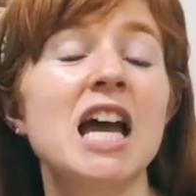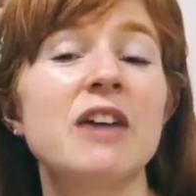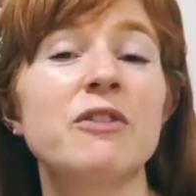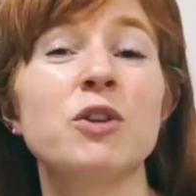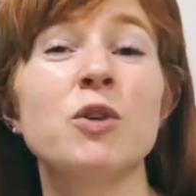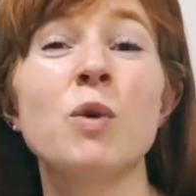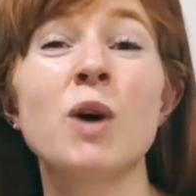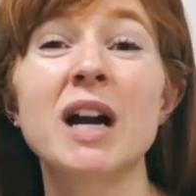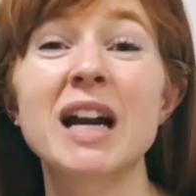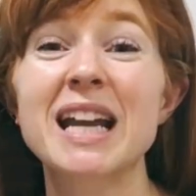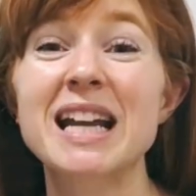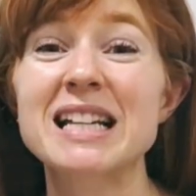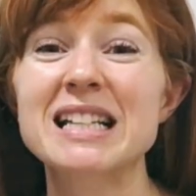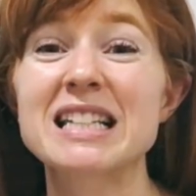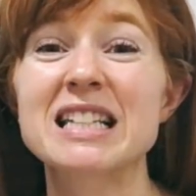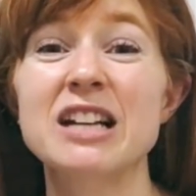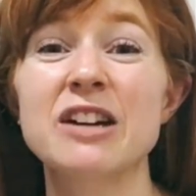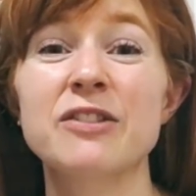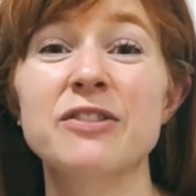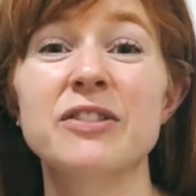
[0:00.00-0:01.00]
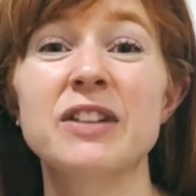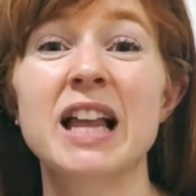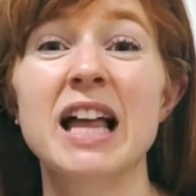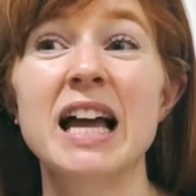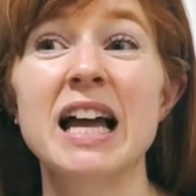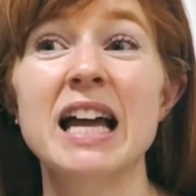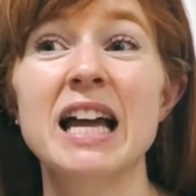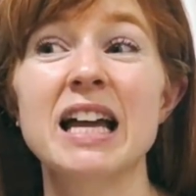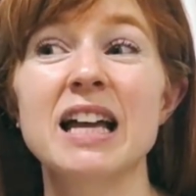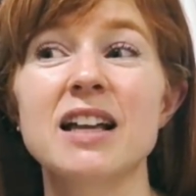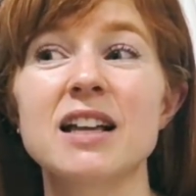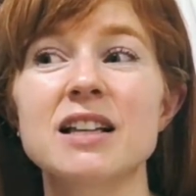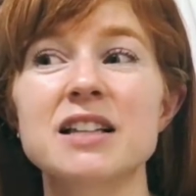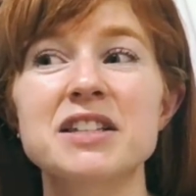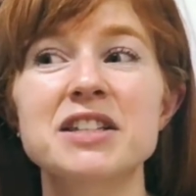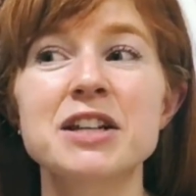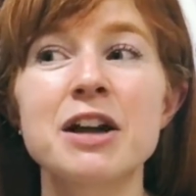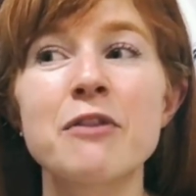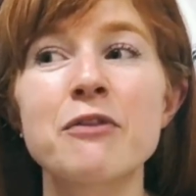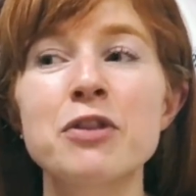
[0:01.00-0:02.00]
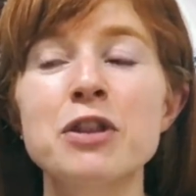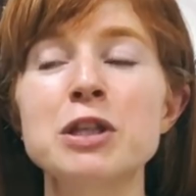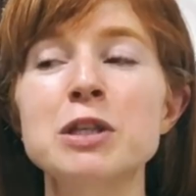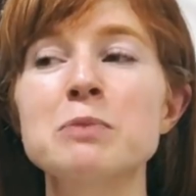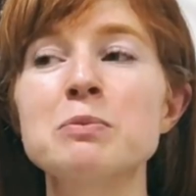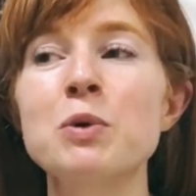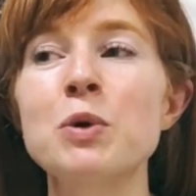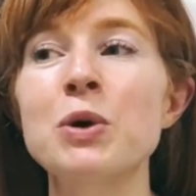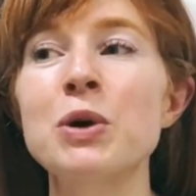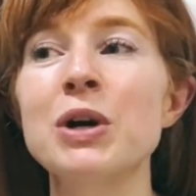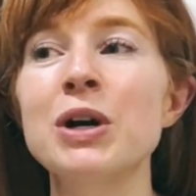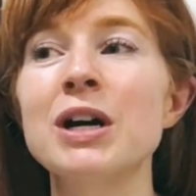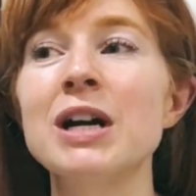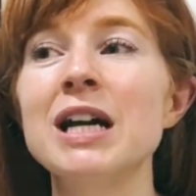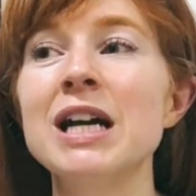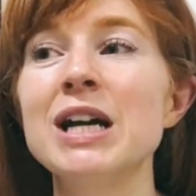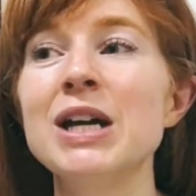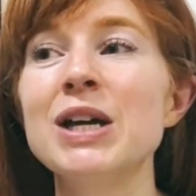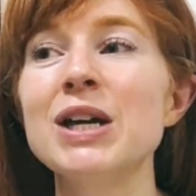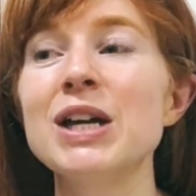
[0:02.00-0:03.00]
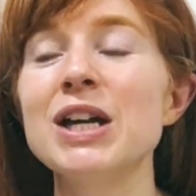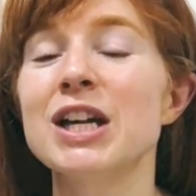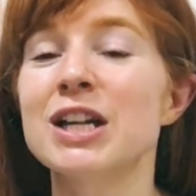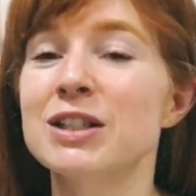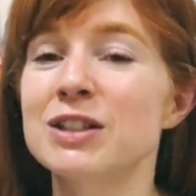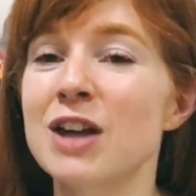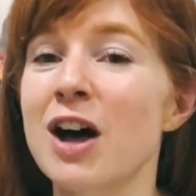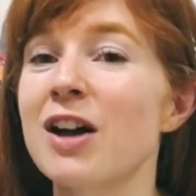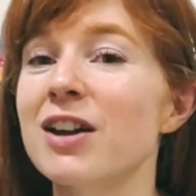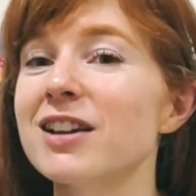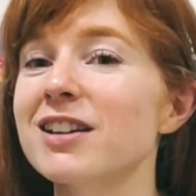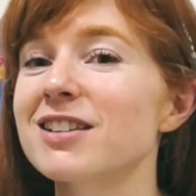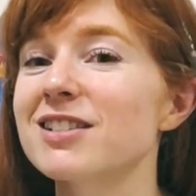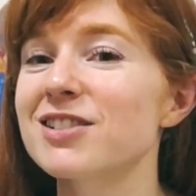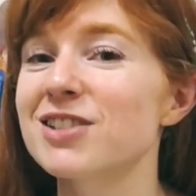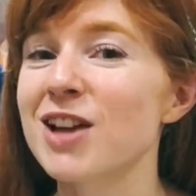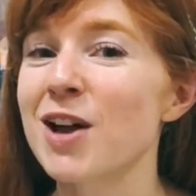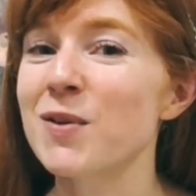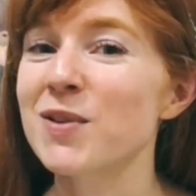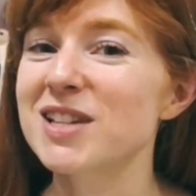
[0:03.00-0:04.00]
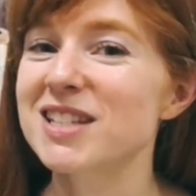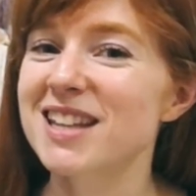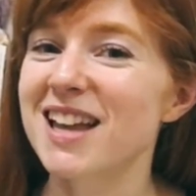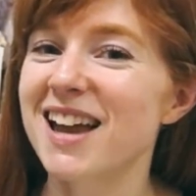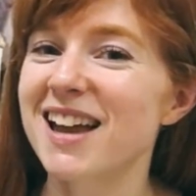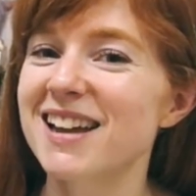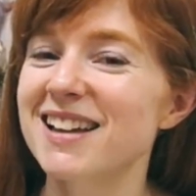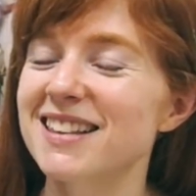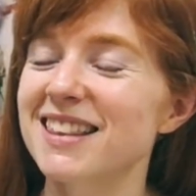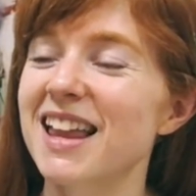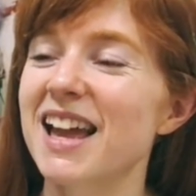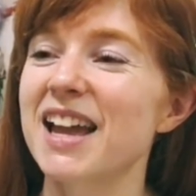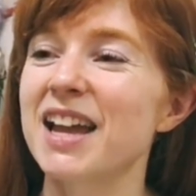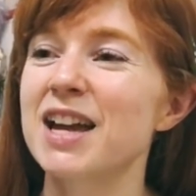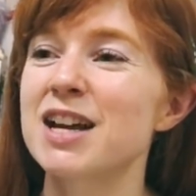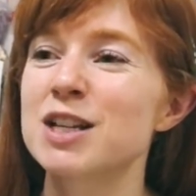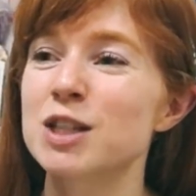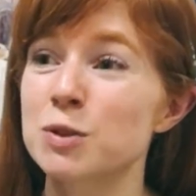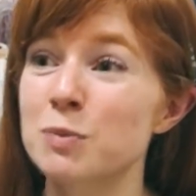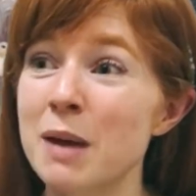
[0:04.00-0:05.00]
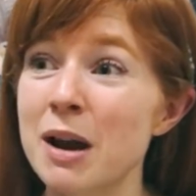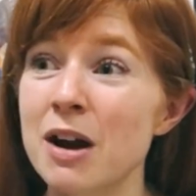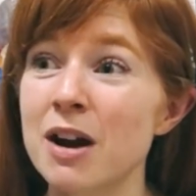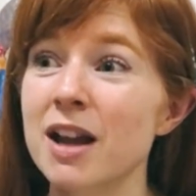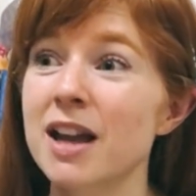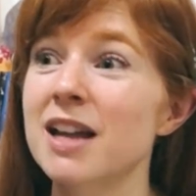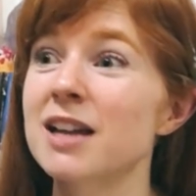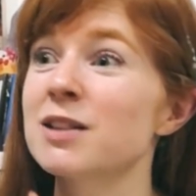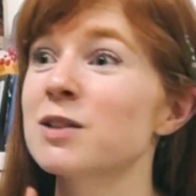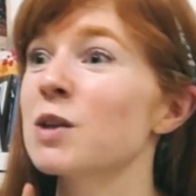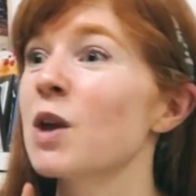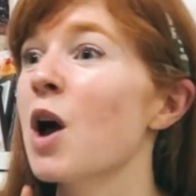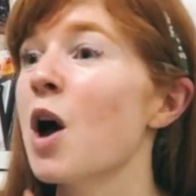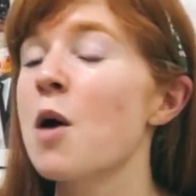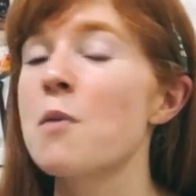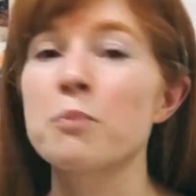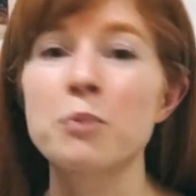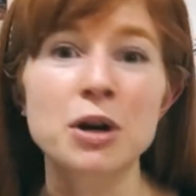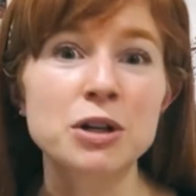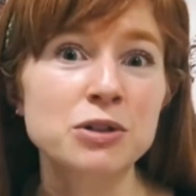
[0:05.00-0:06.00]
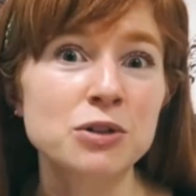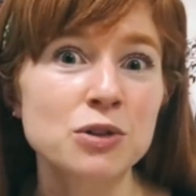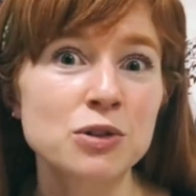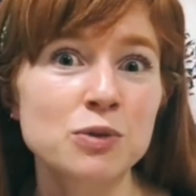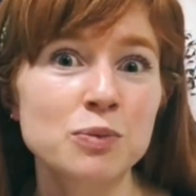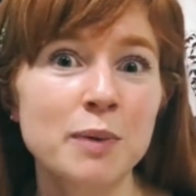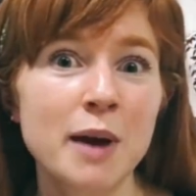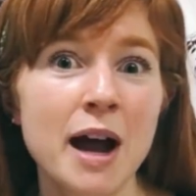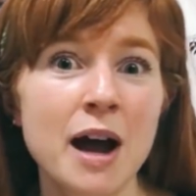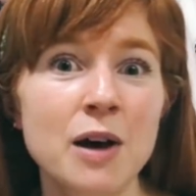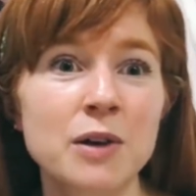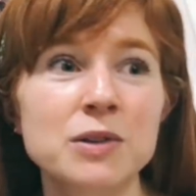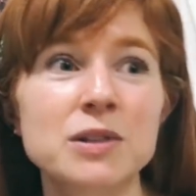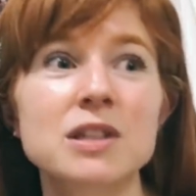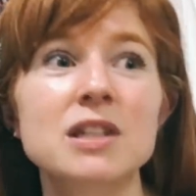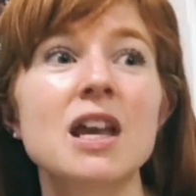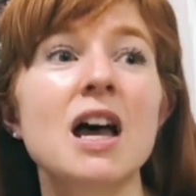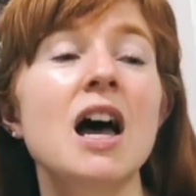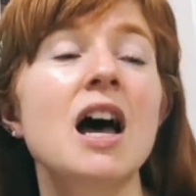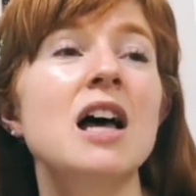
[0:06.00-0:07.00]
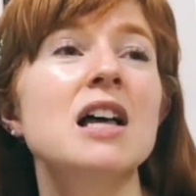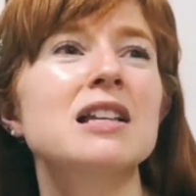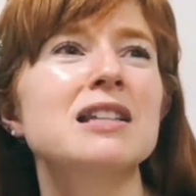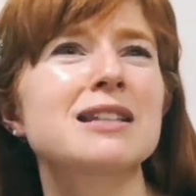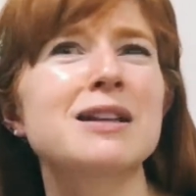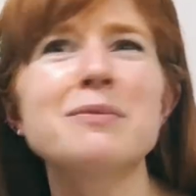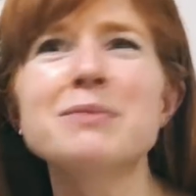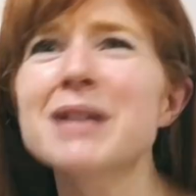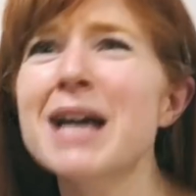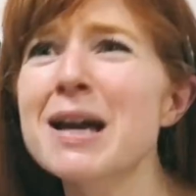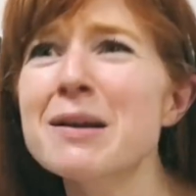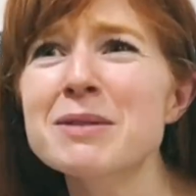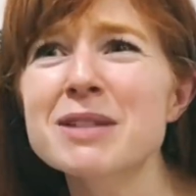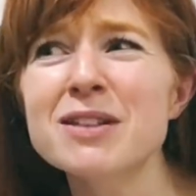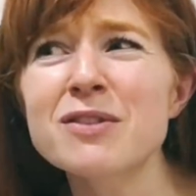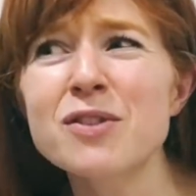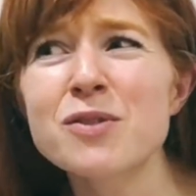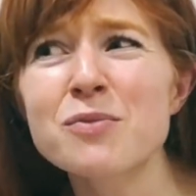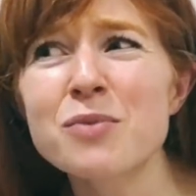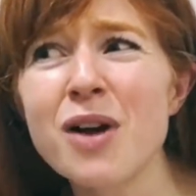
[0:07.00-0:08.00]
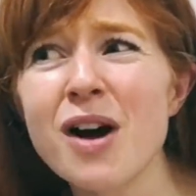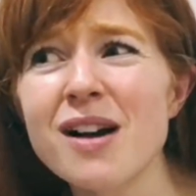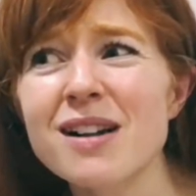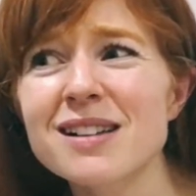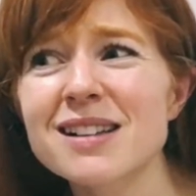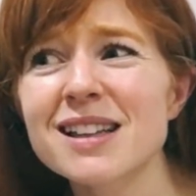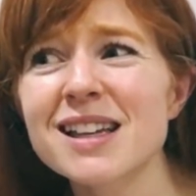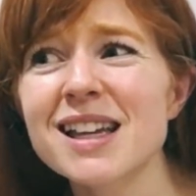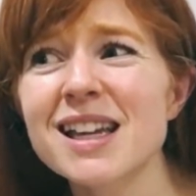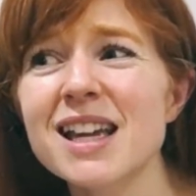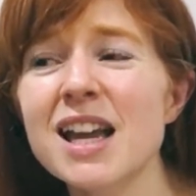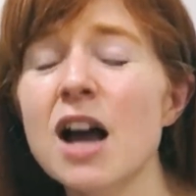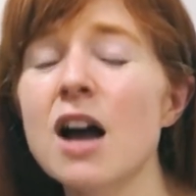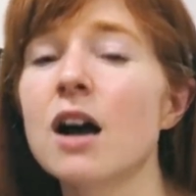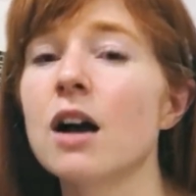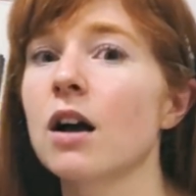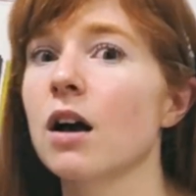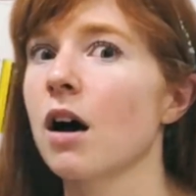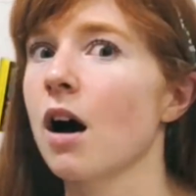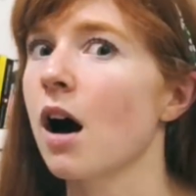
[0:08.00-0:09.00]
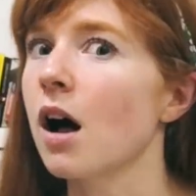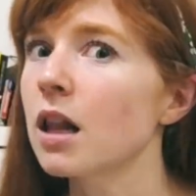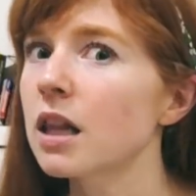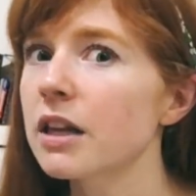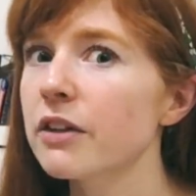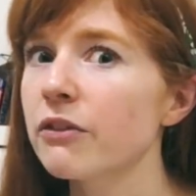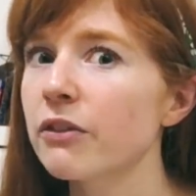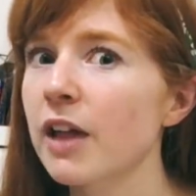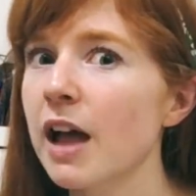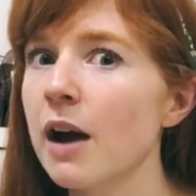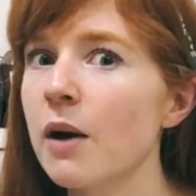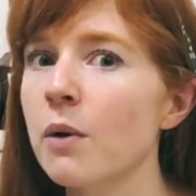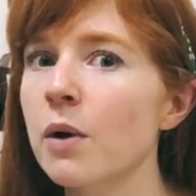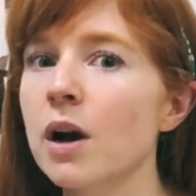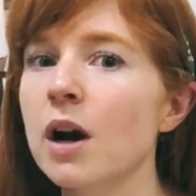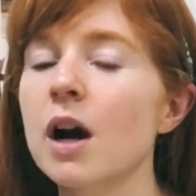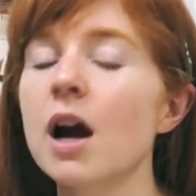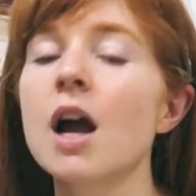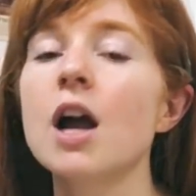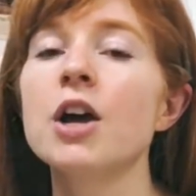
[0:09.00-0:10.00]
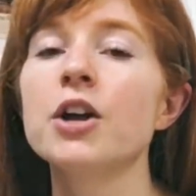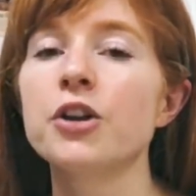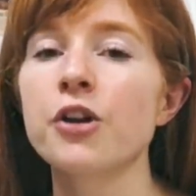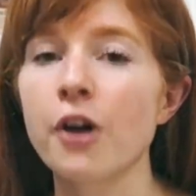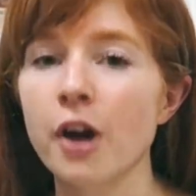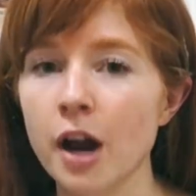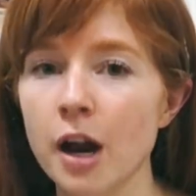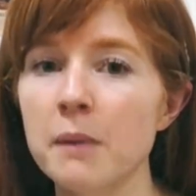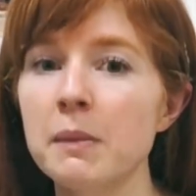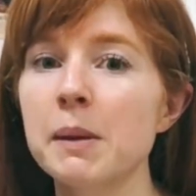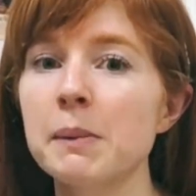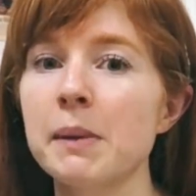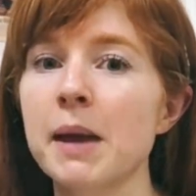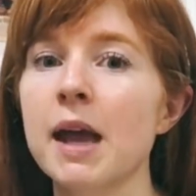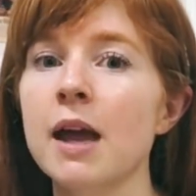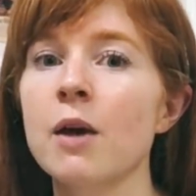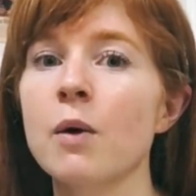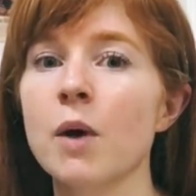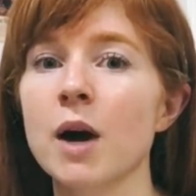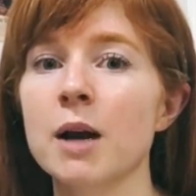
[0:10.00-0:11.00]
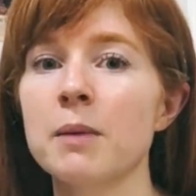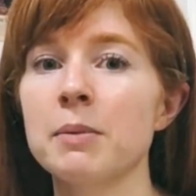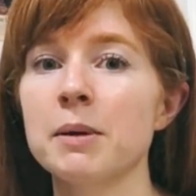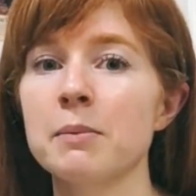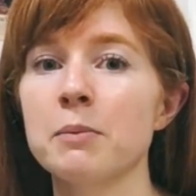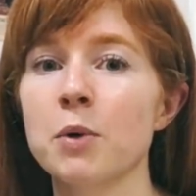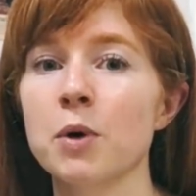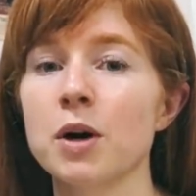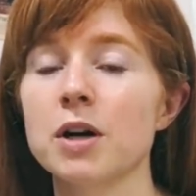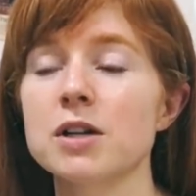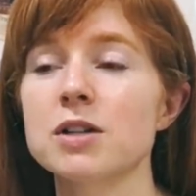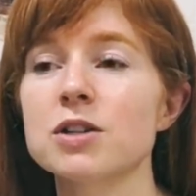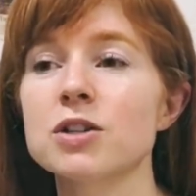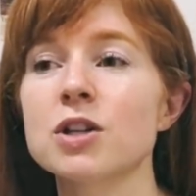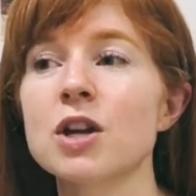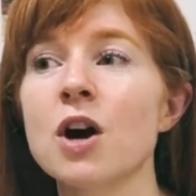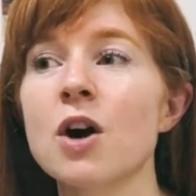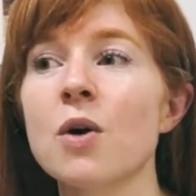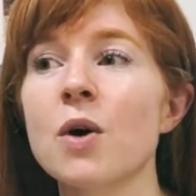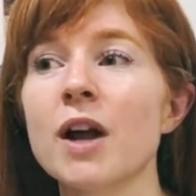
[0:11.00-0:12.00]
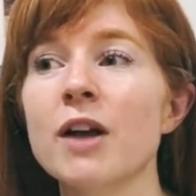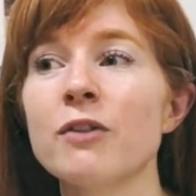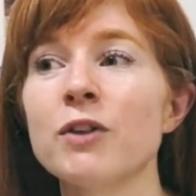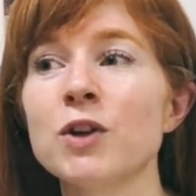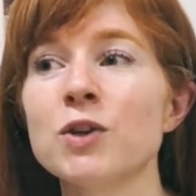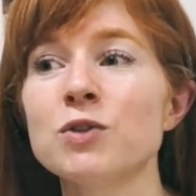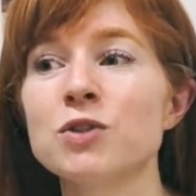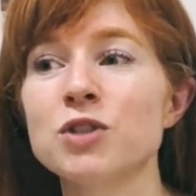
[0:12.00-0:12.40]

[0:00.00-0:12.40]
If you want to get stuff that's more exotic, shall we say, like asparagus, Brussels sprouts, sometimes even broccoli, cauliflower, you're gonna be paying quite a bit more. So if you